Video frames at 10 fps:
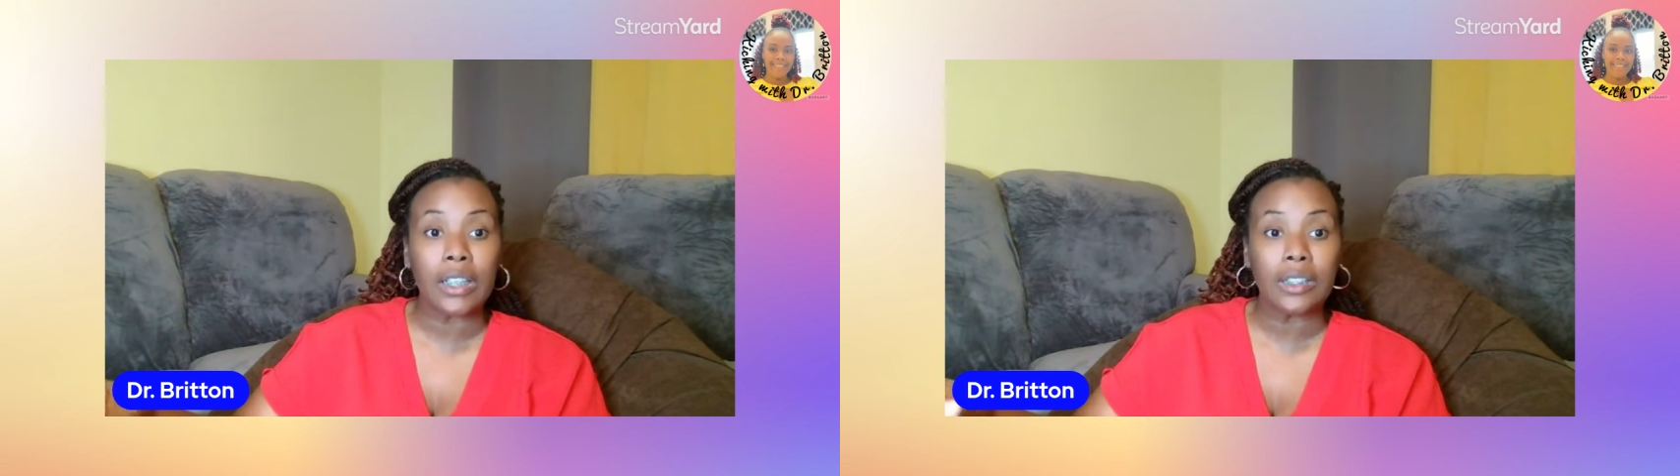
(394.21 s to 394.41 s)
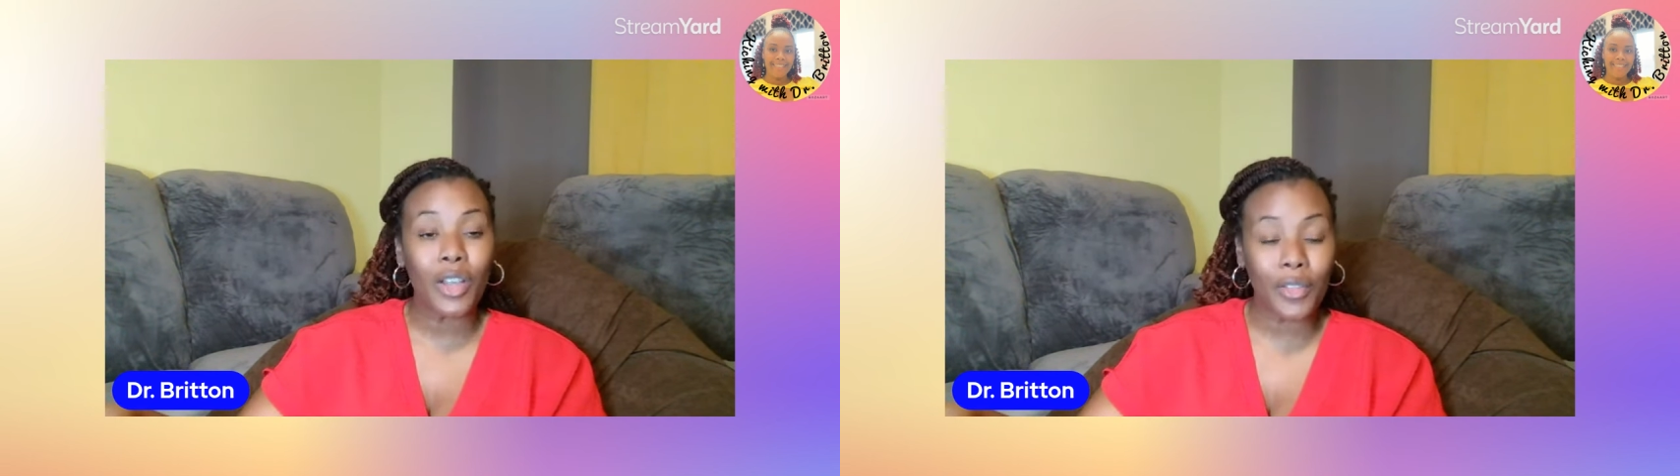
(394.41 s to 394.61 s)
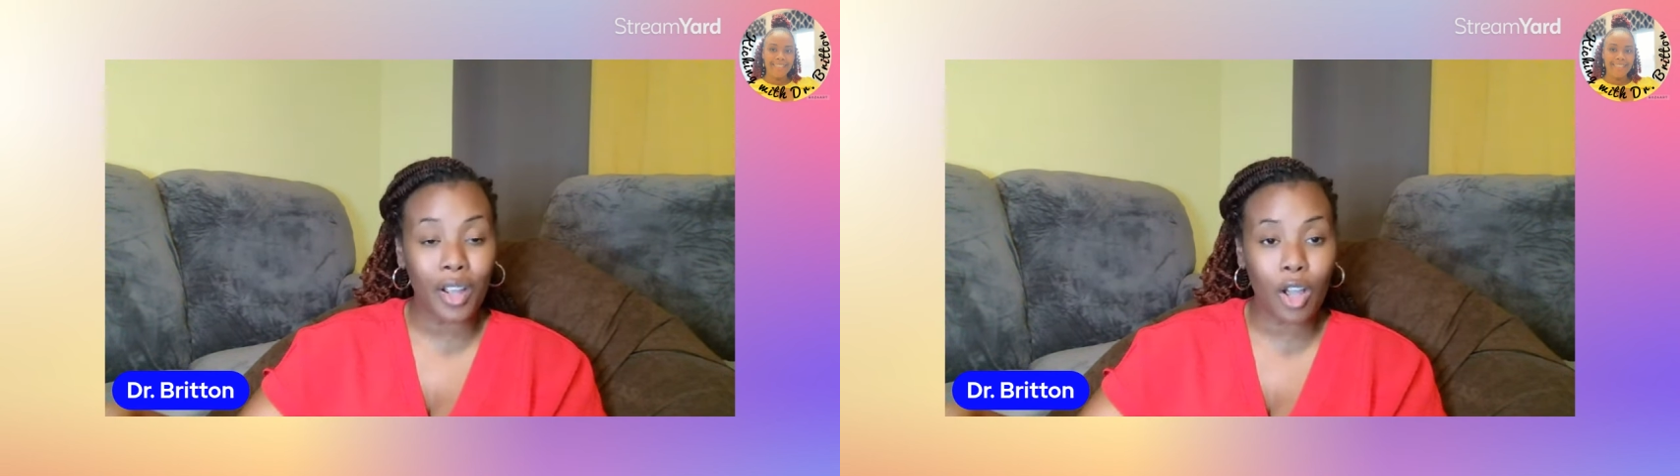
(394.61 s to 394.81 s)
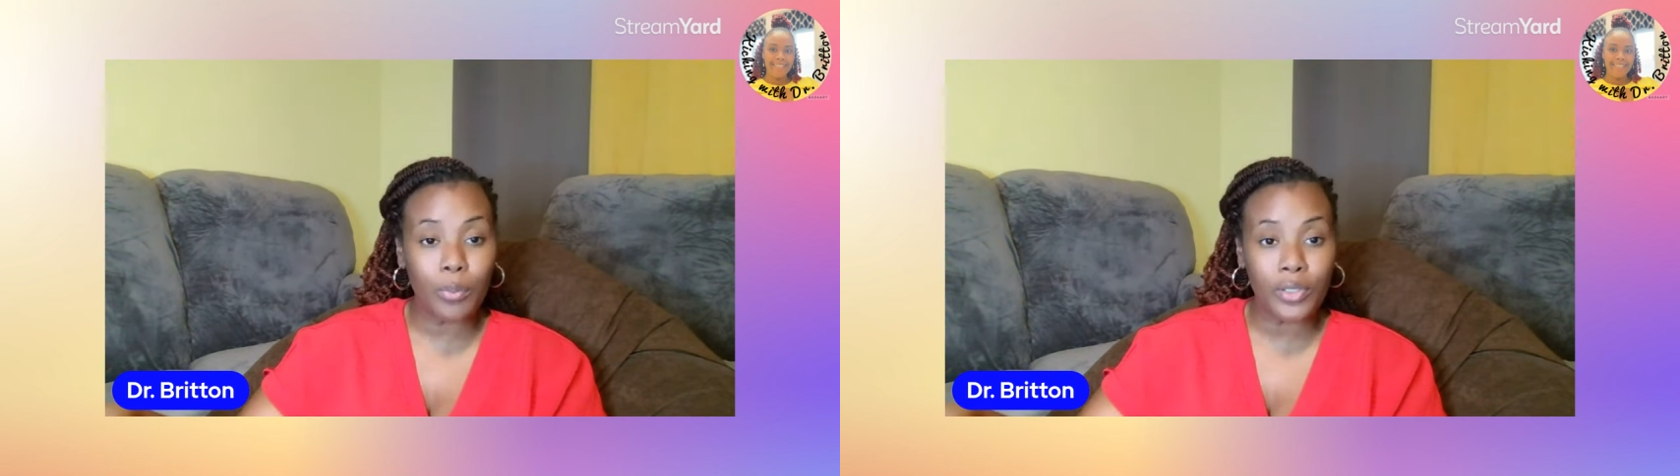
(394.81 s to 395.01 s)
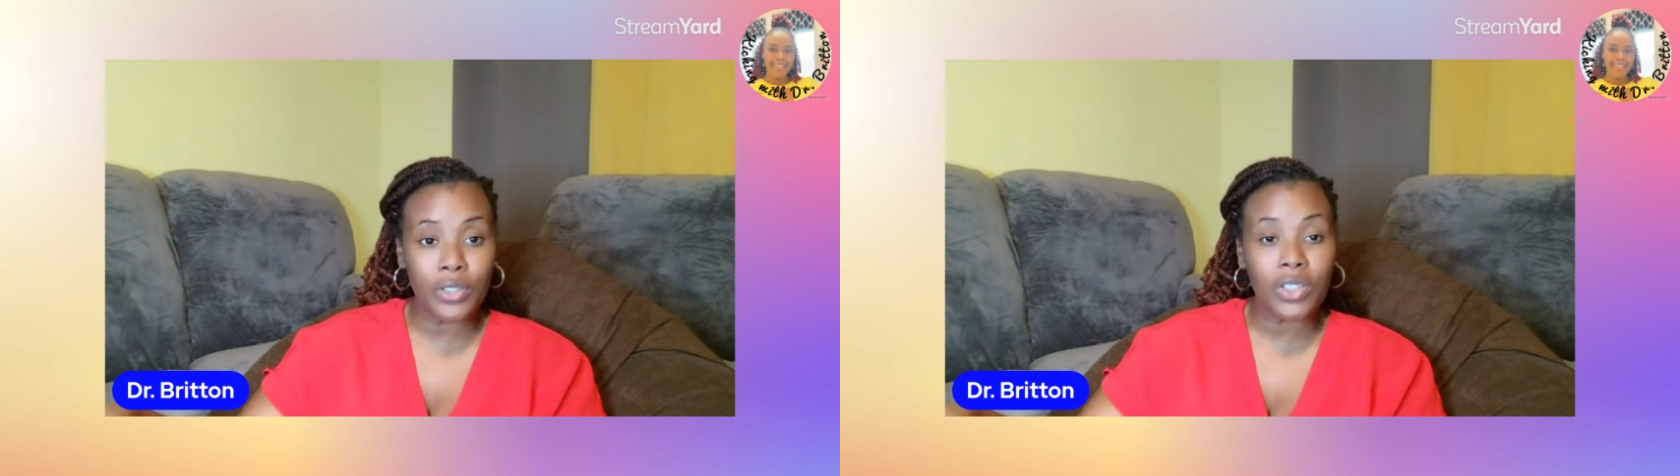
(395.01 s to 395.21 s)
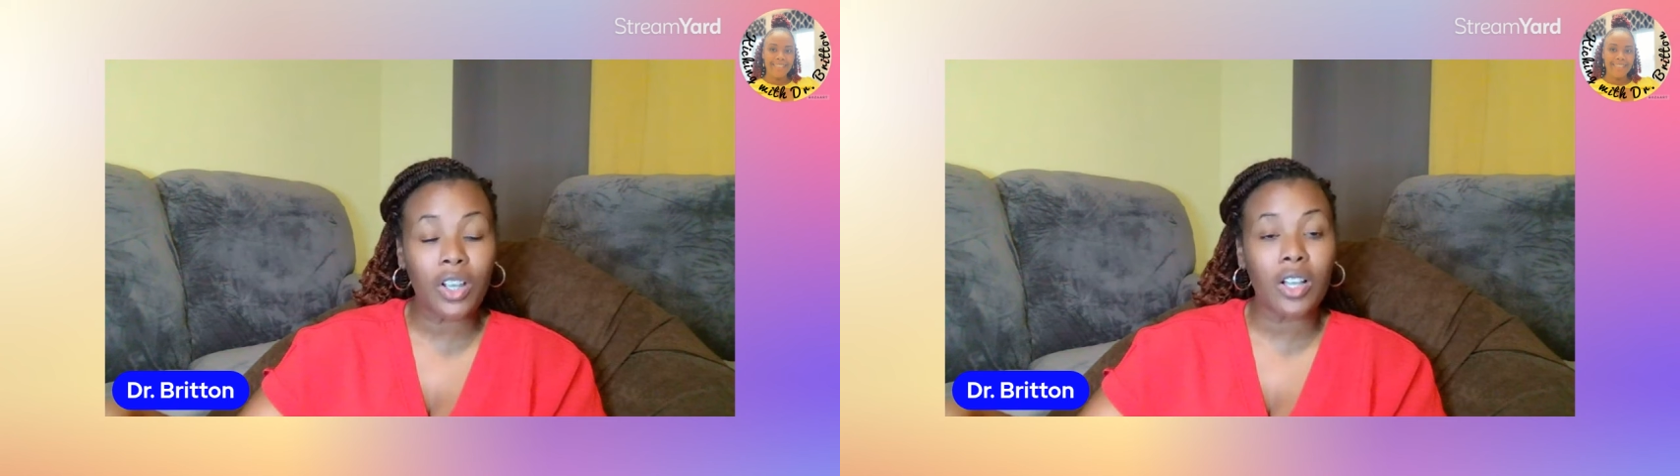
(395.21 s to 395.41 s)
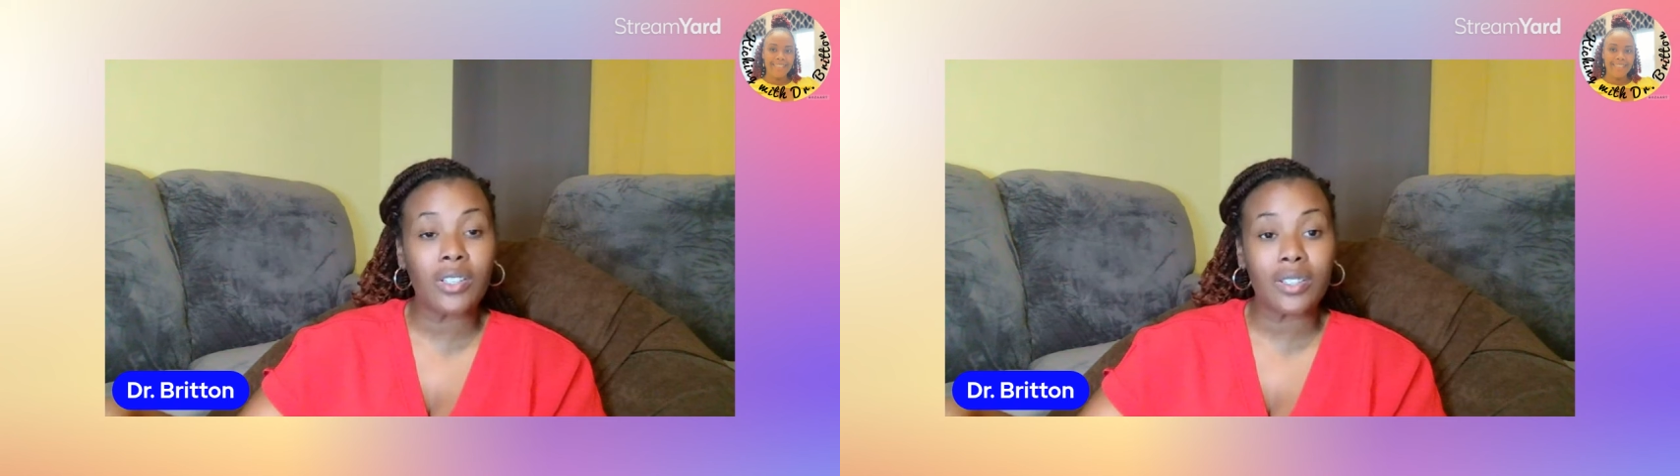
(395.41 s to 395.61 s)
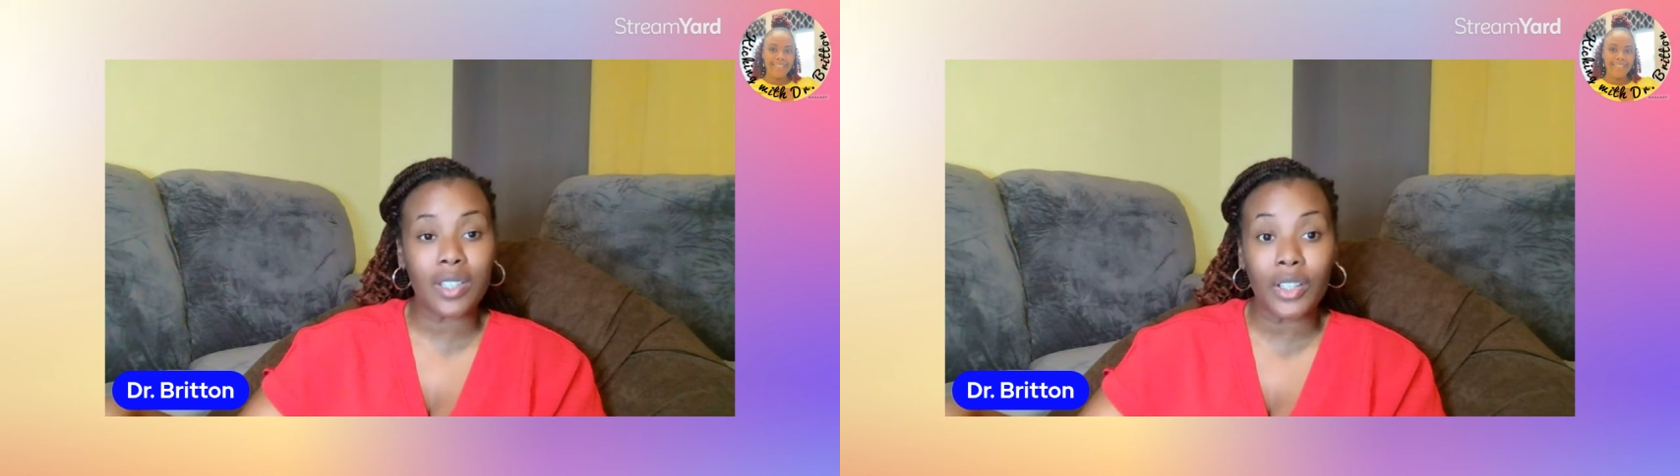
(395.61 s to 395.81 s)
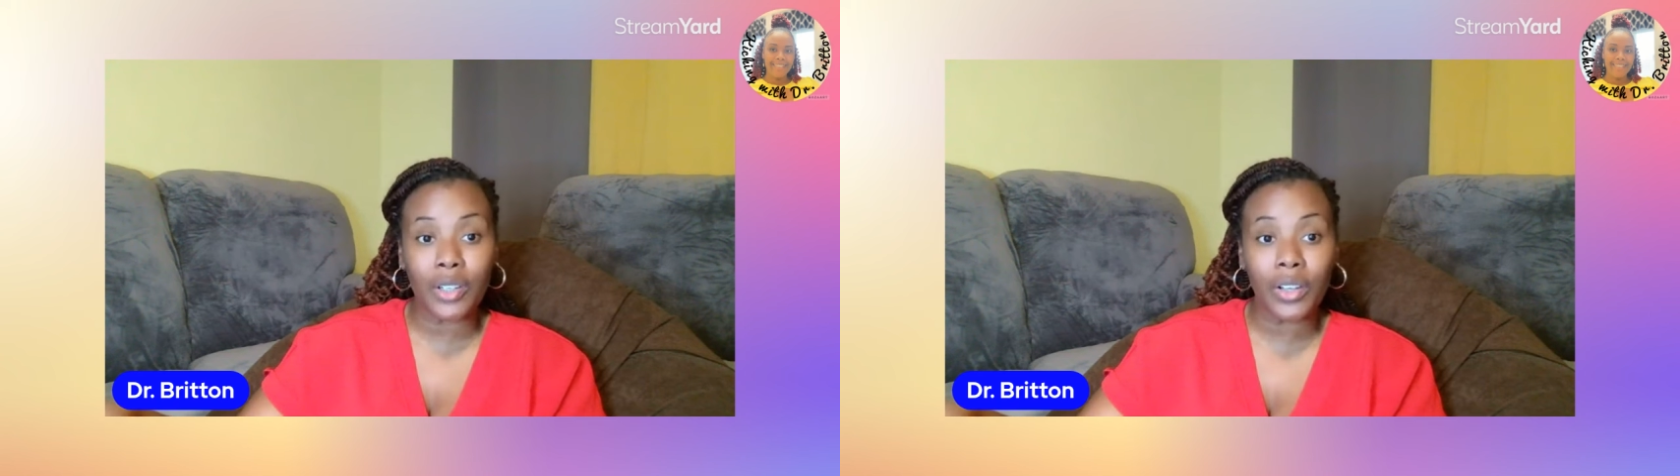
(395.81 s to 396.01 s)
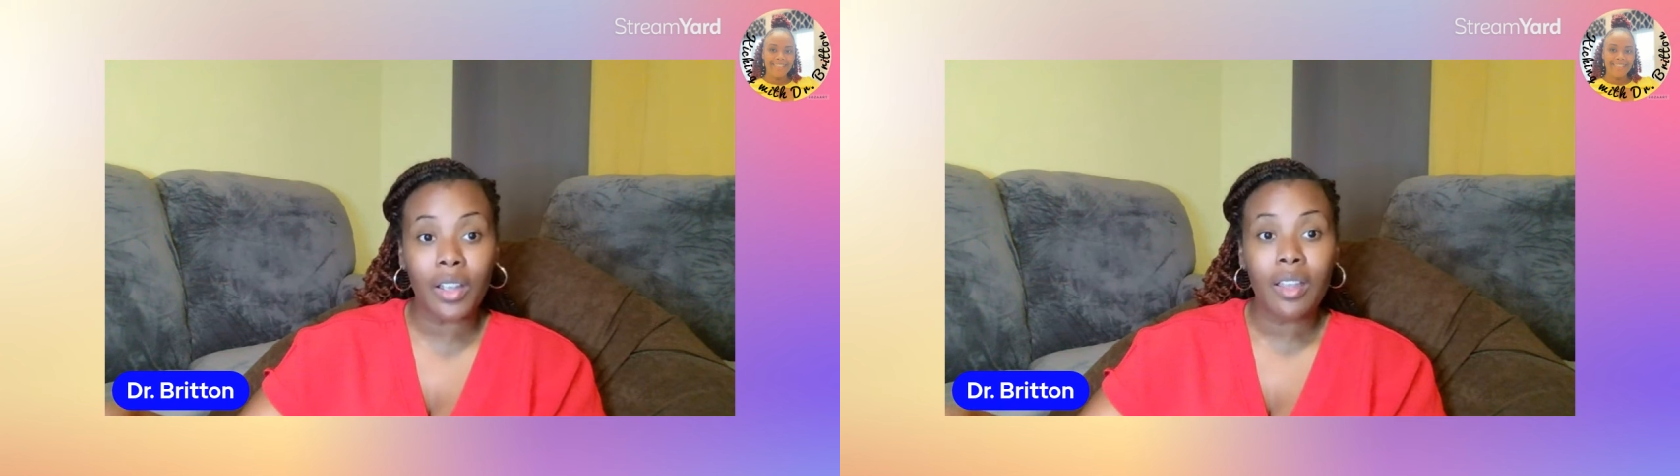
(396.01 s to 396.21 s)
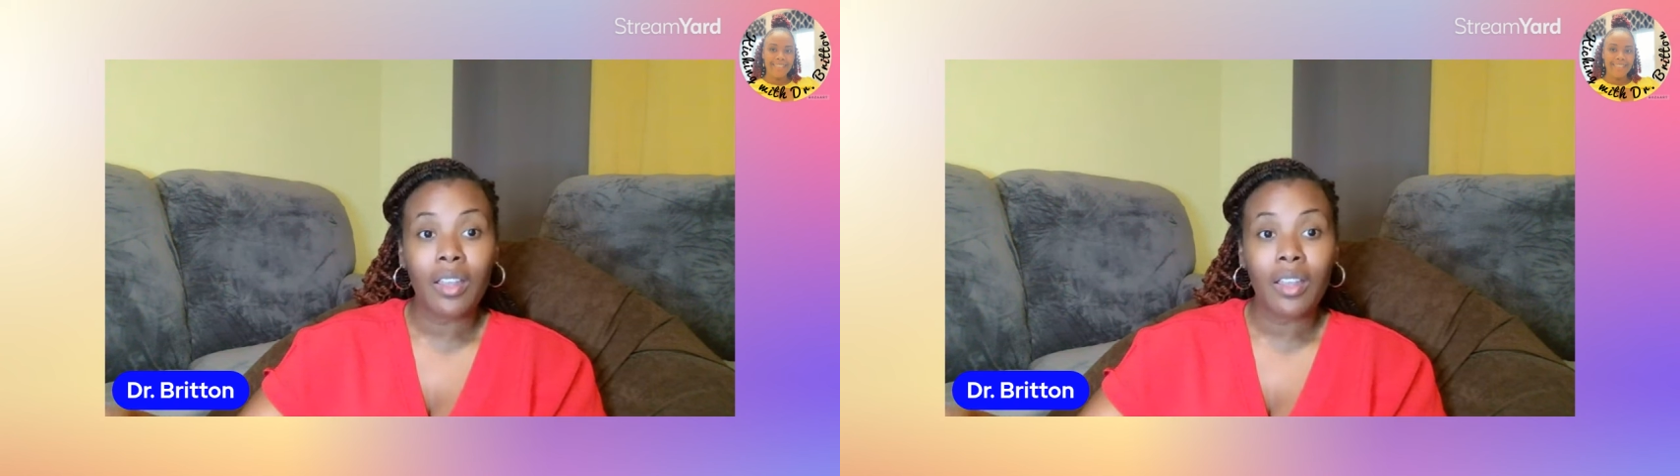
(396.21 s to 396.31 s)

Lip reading: Another option to consider